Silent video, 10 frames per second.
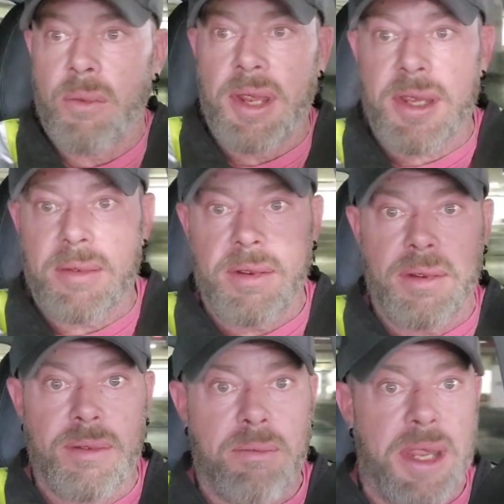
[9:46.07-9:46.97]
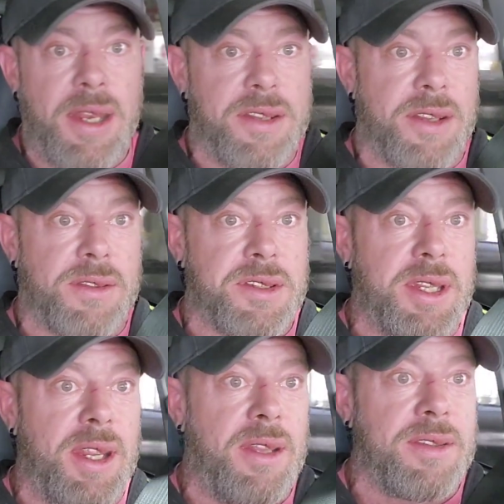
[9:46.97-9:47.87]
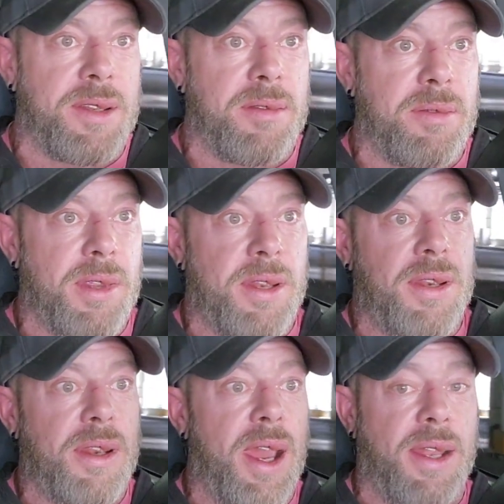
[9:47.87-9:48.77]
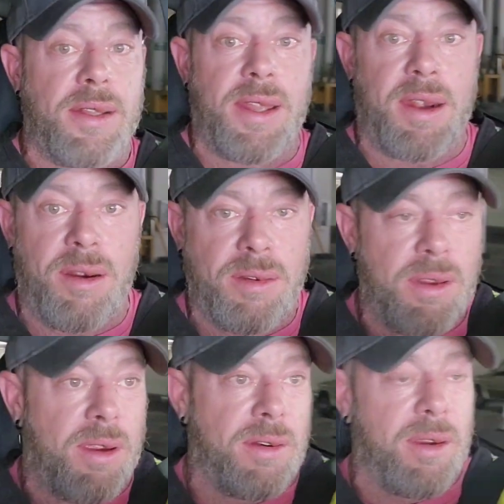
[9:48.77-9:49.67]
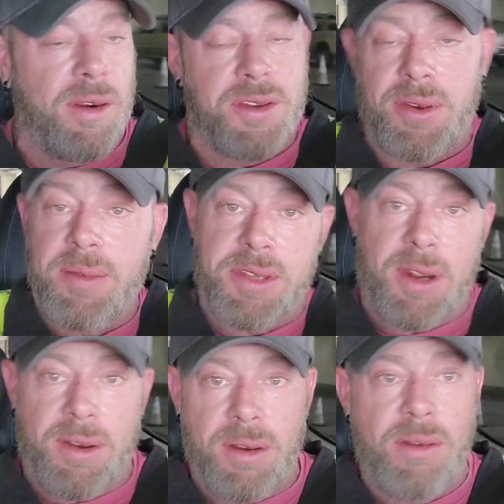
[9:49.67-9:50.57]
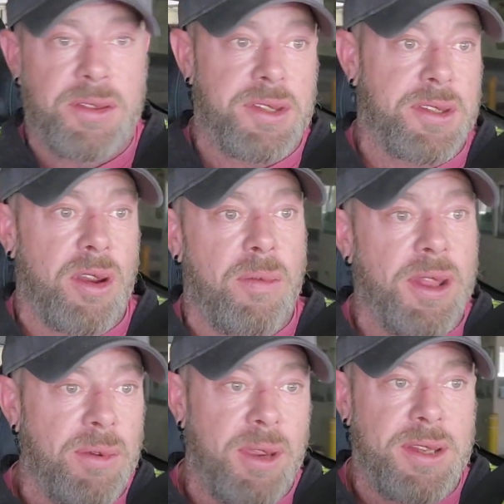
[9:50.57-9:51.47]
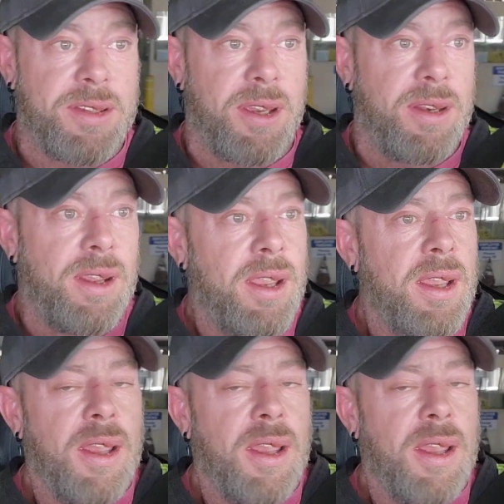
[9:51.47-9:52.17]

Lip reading: we can meet each other's needs and not let our dreams and our goals just go by the wayside.